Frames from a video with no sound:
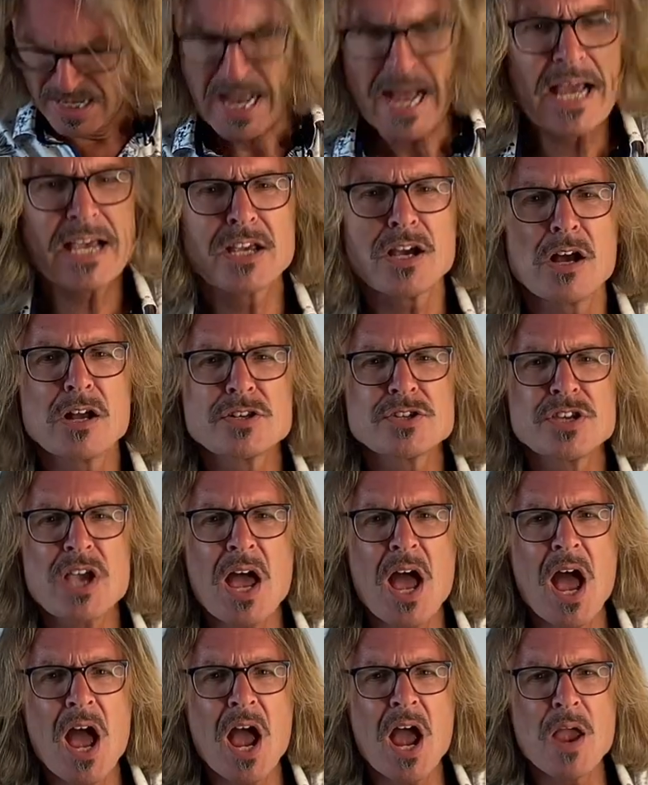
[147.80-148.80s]
I can't
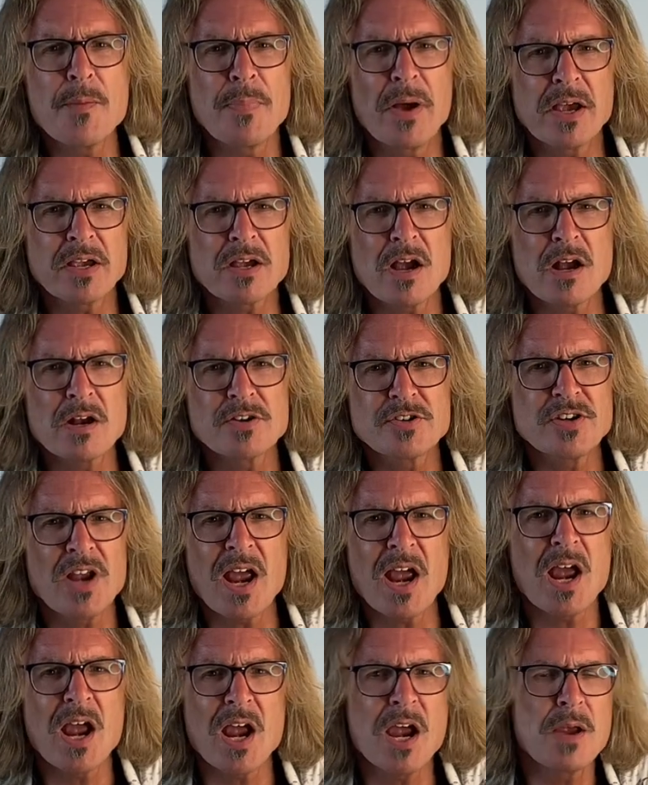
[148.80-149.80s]

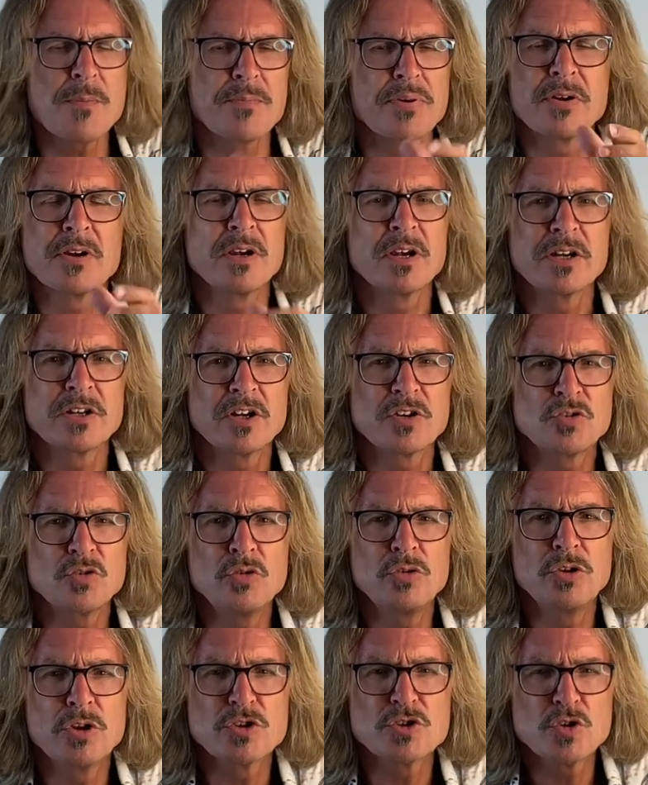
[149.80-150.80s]
type. The
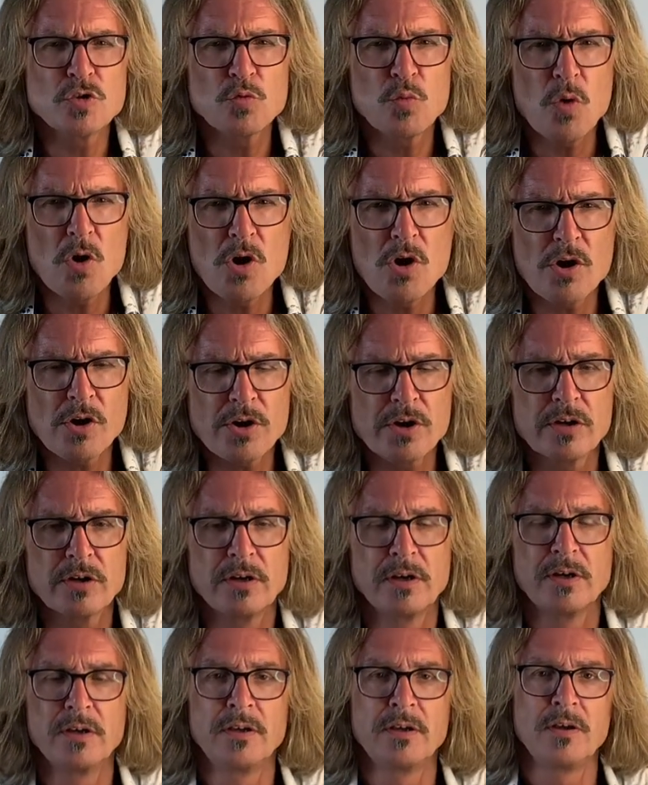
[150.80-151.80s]
tool doesn't work.
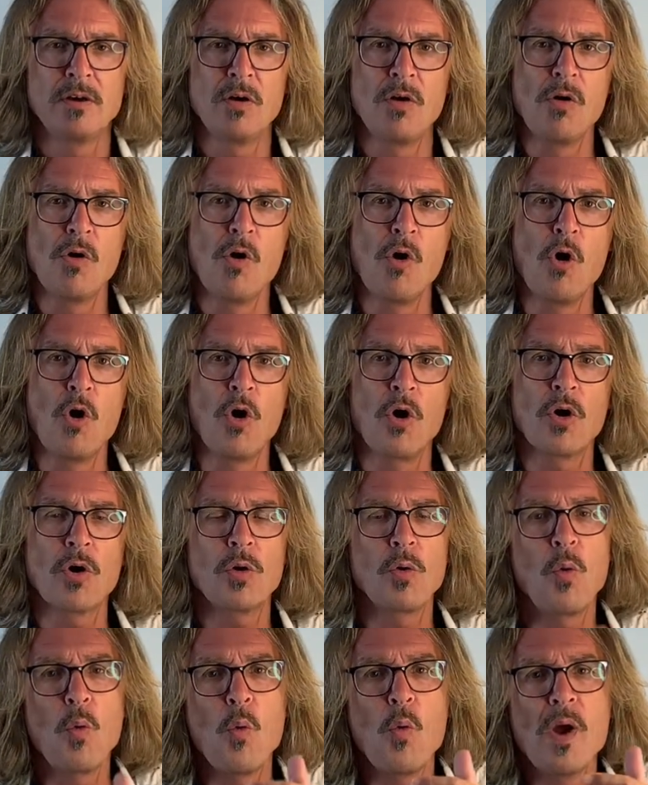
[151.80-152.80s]
Or
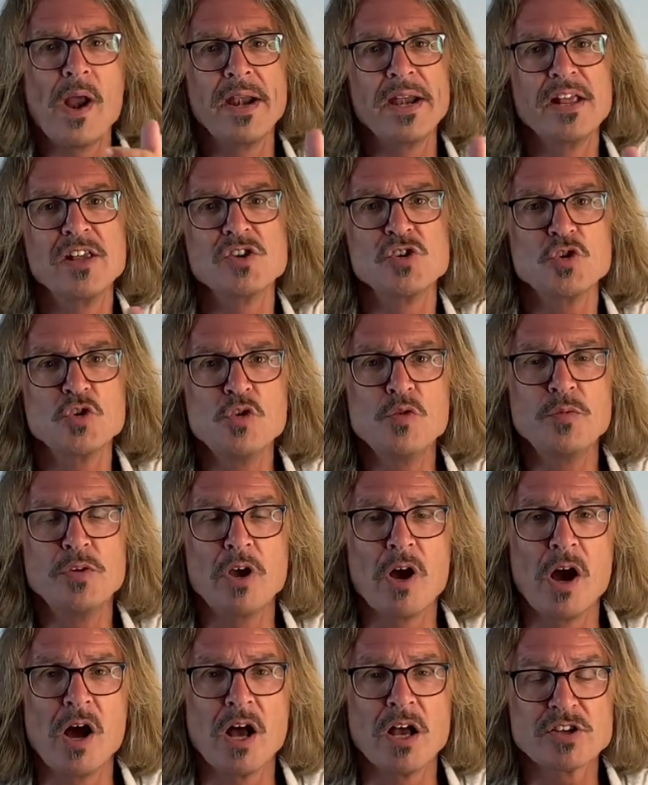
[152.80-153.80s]
when in Zoom
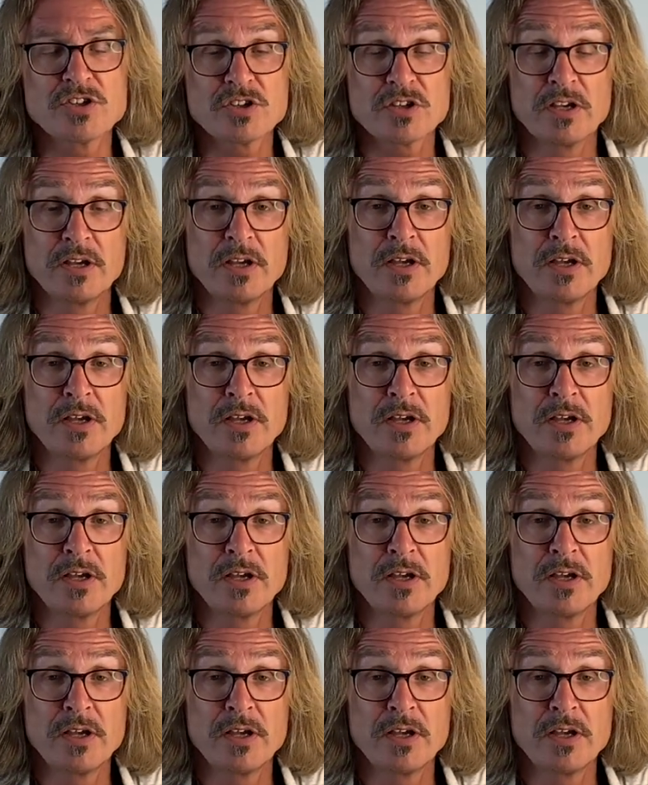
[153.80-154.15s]
you ask,